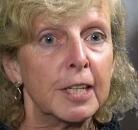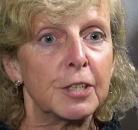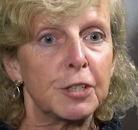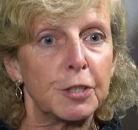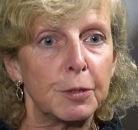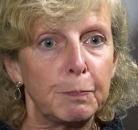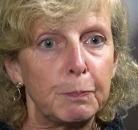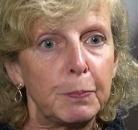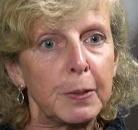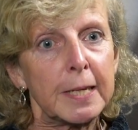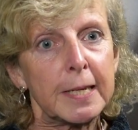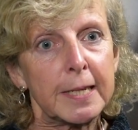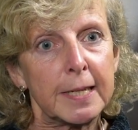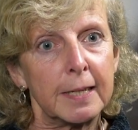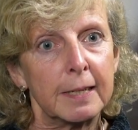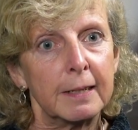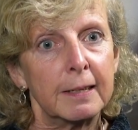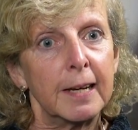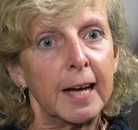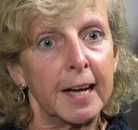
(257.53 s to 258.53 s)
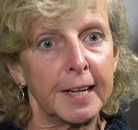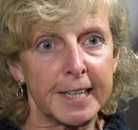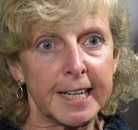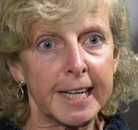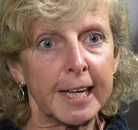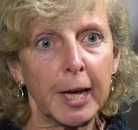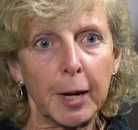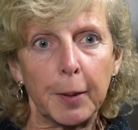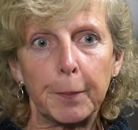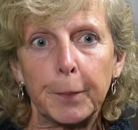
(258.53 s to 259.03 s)
to be an
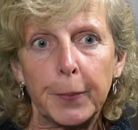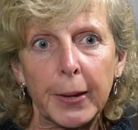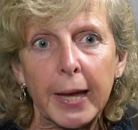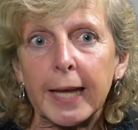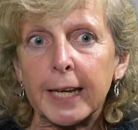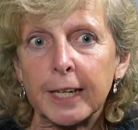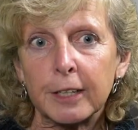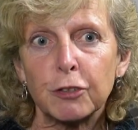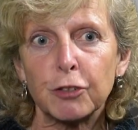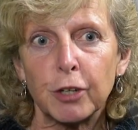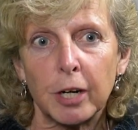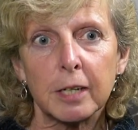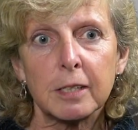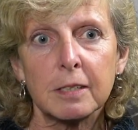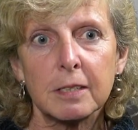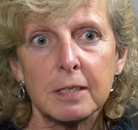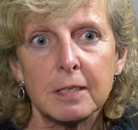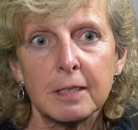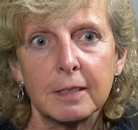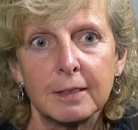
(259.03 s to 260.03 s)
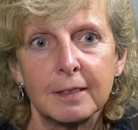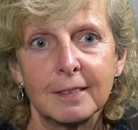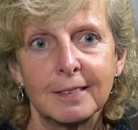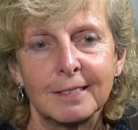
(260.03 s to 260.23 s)
income-paying trust.